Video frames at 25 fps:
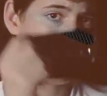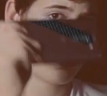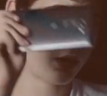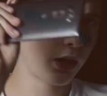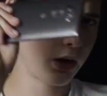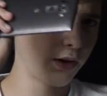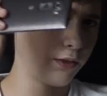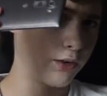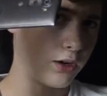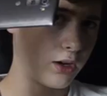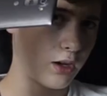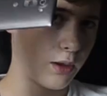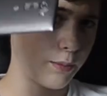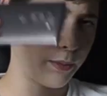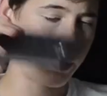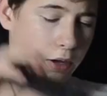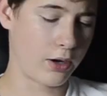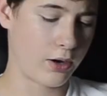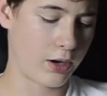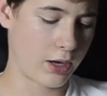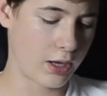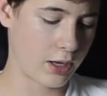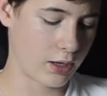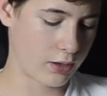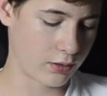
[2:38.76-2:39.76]
covering up by
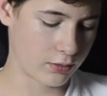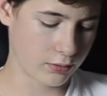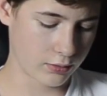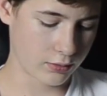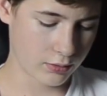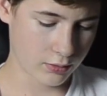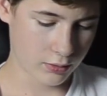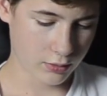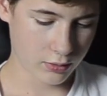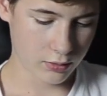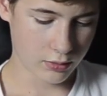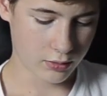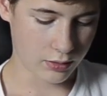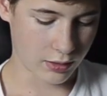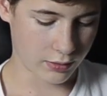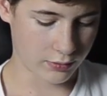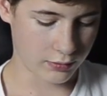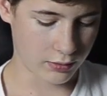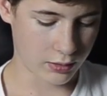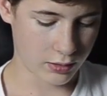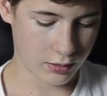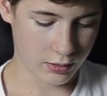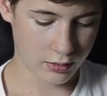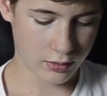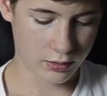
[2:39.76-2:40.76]
your hand. That's
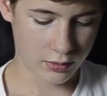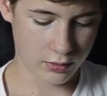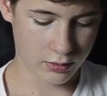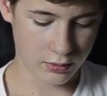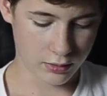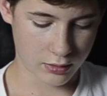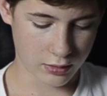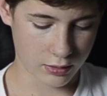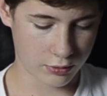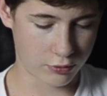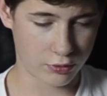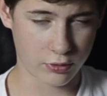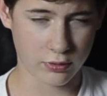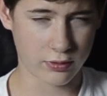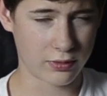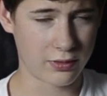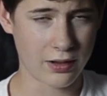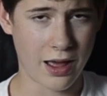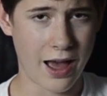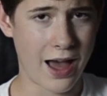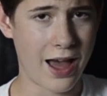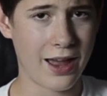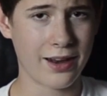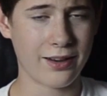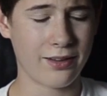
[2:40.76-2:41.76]
it. It's just
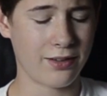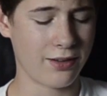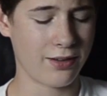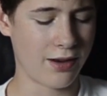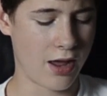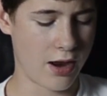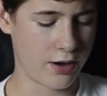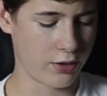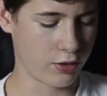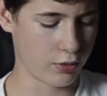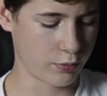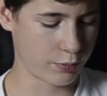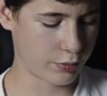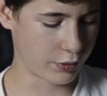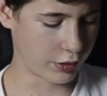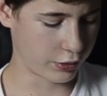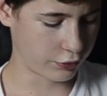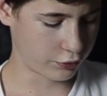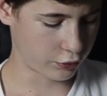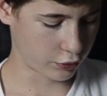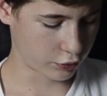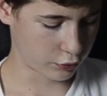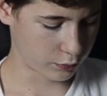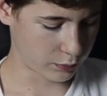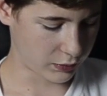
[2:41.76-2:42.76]
not a good place
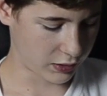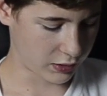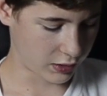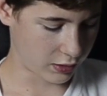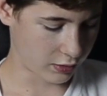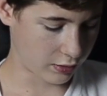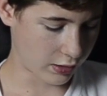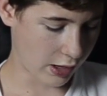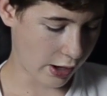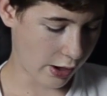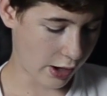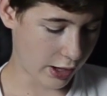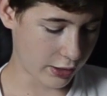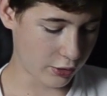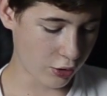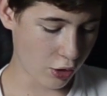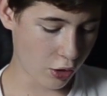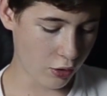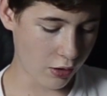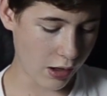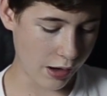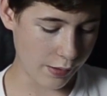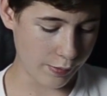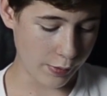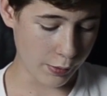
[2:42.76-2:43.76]
for a speaker. Now, I know a
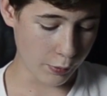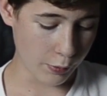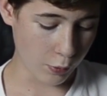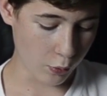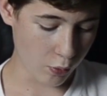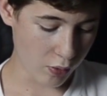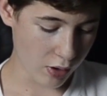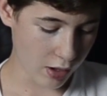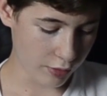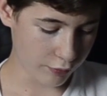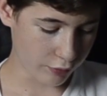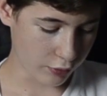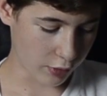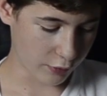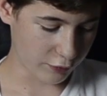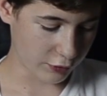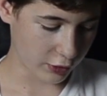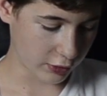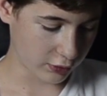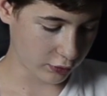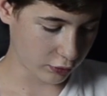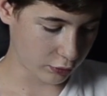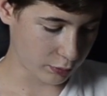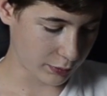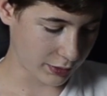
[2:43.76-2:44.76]
lot of people want
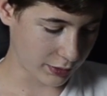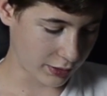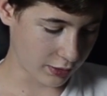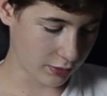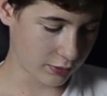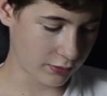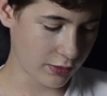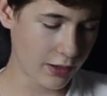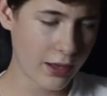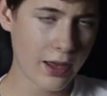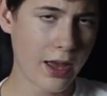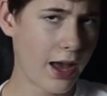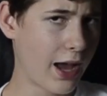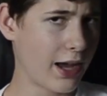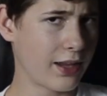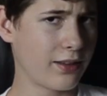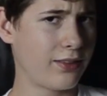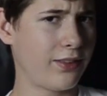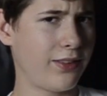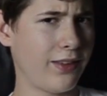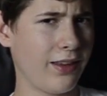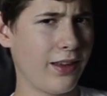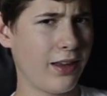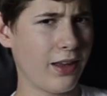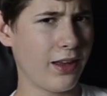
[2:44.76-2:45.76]
front-facing speakers. I can
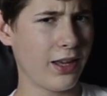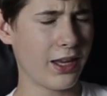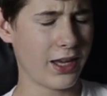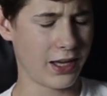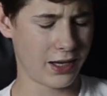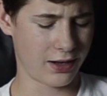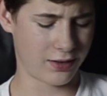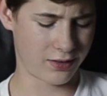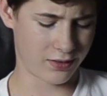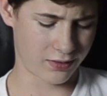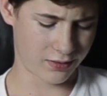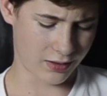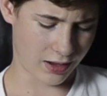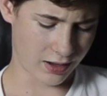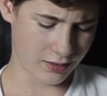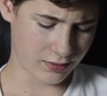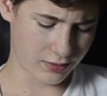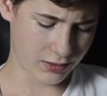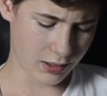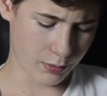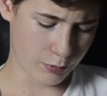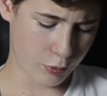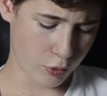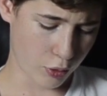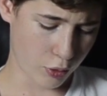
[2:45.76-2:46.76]
see in a design
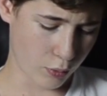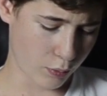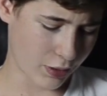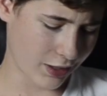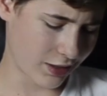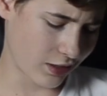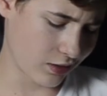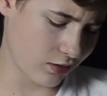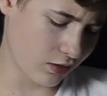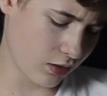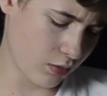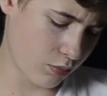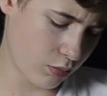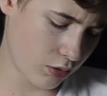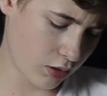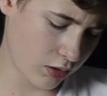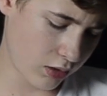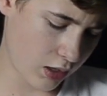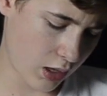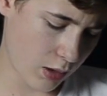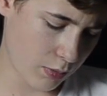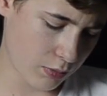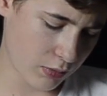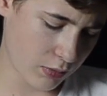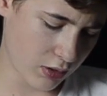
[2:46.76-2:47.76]
standpoint why they did put
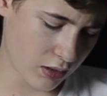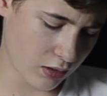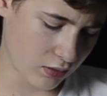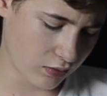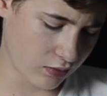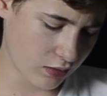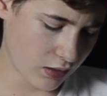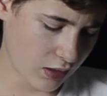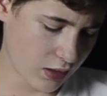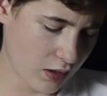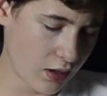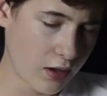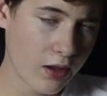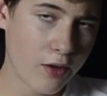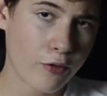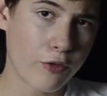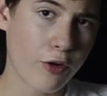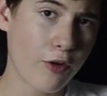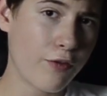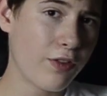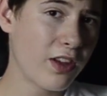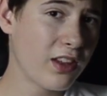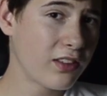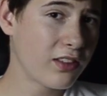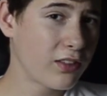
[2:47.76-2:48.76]
them, because
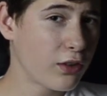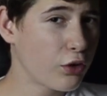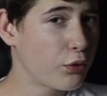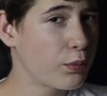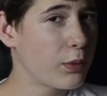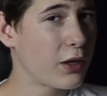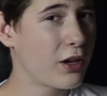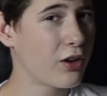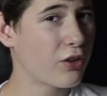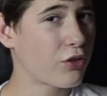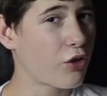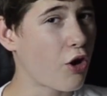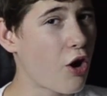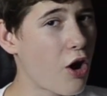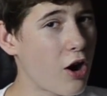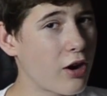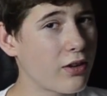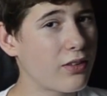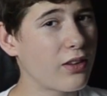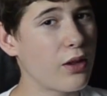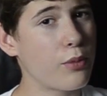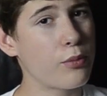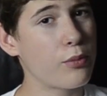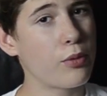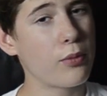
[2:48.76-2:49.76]
front-facing speakers are hard
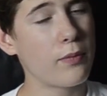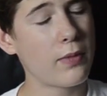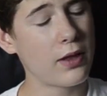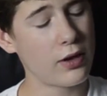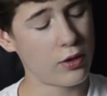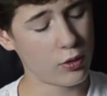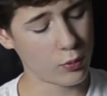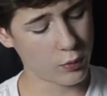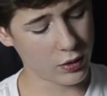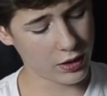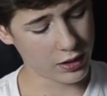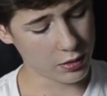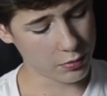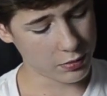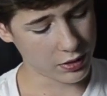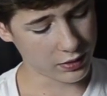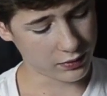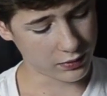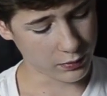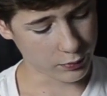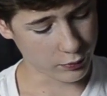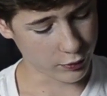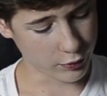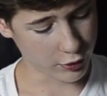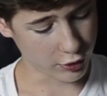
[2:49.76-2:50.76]
to implement in a way that makes
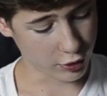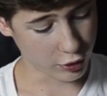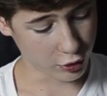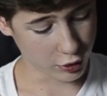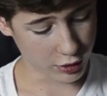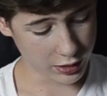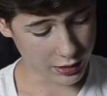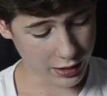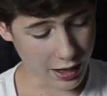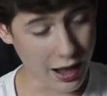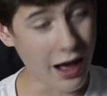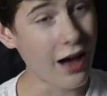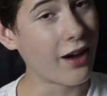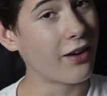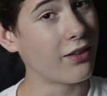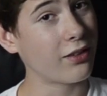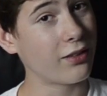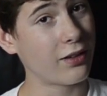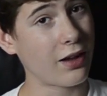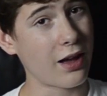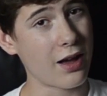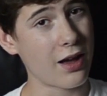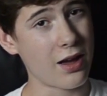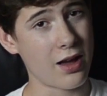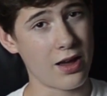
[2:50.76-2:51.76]
them look good.
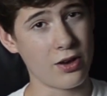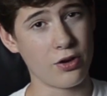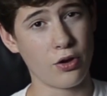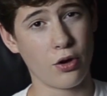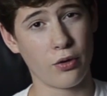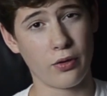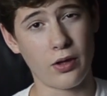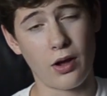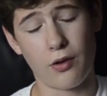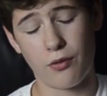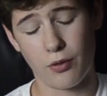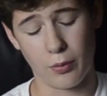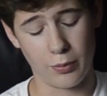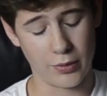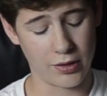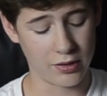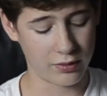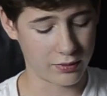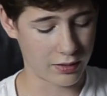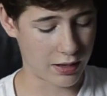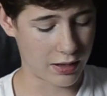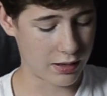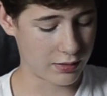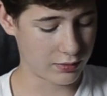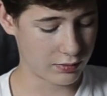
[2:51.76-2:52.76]
I know that from a
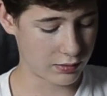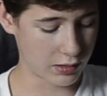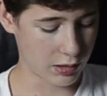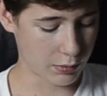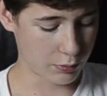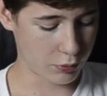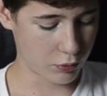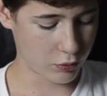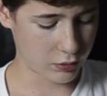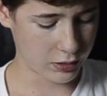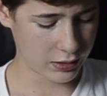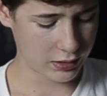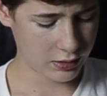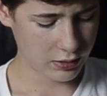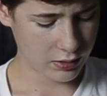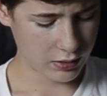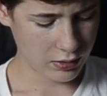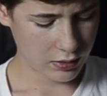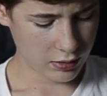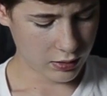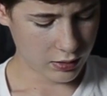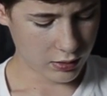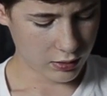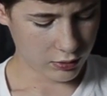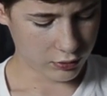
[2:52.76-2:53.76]
design standpoint.
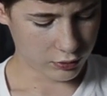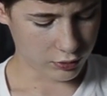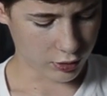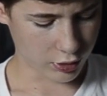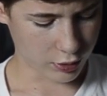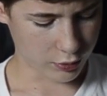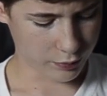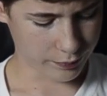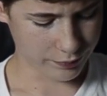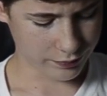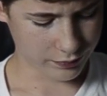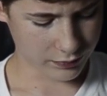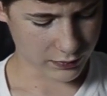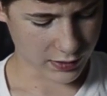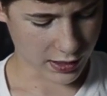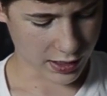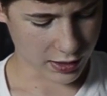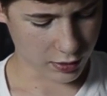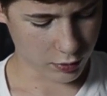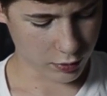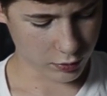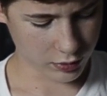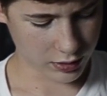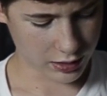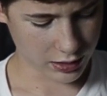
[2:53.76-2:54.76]
So I
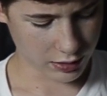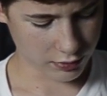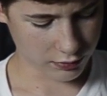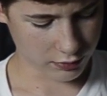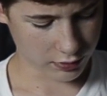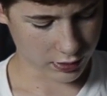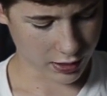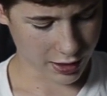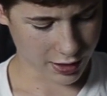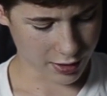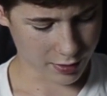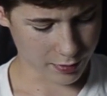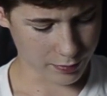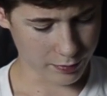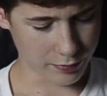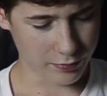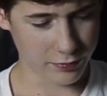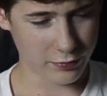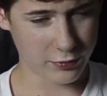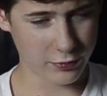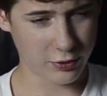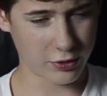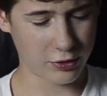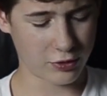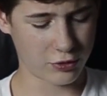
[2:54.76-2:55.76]
don't give them
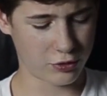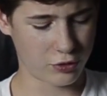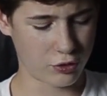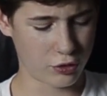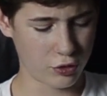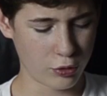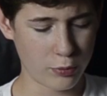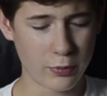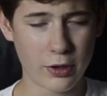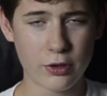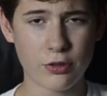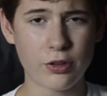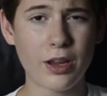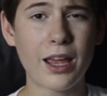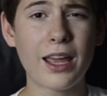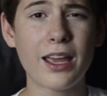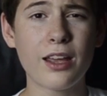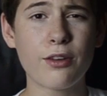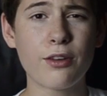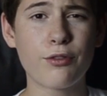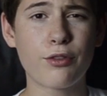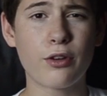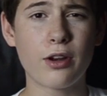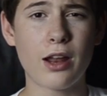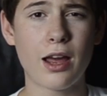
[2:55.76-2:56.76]
too much
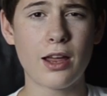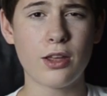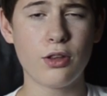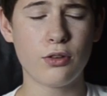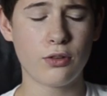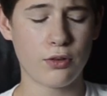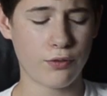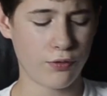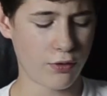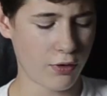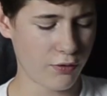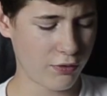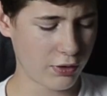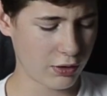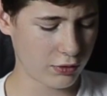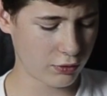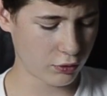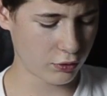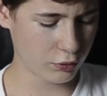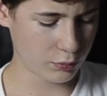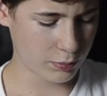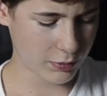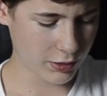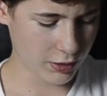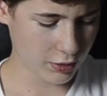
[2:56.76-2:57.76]
hate for not using front-facing
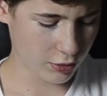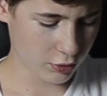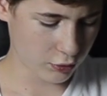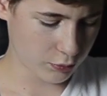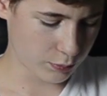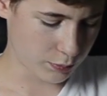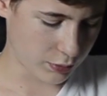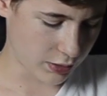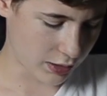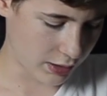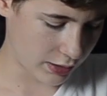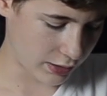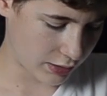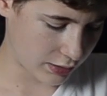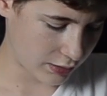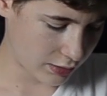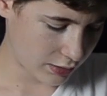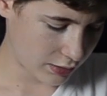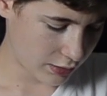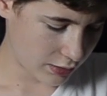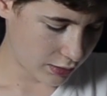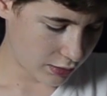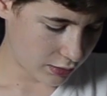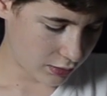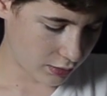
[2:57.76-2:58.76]
speakers, but
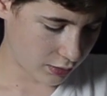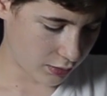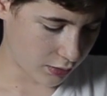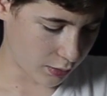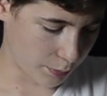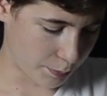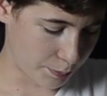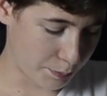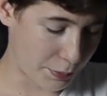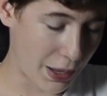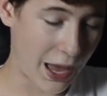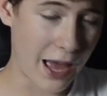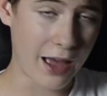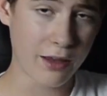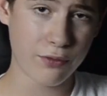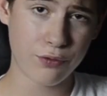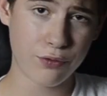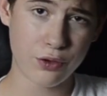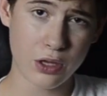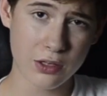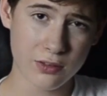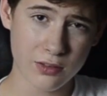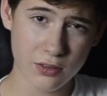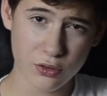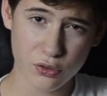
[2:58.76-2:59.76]
the
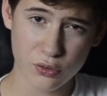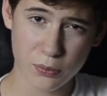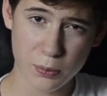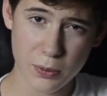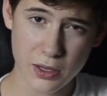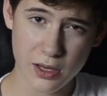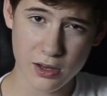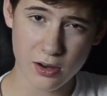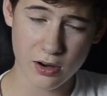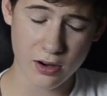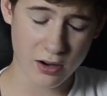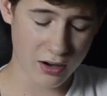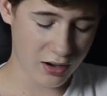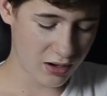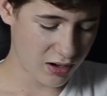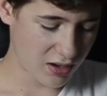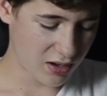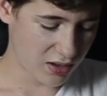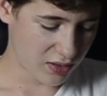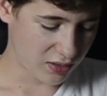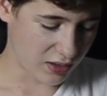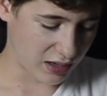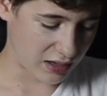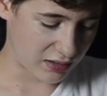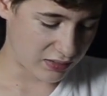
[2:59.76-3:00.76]
back-facing speaker
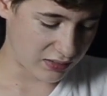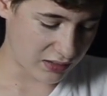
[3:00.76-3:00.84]
that is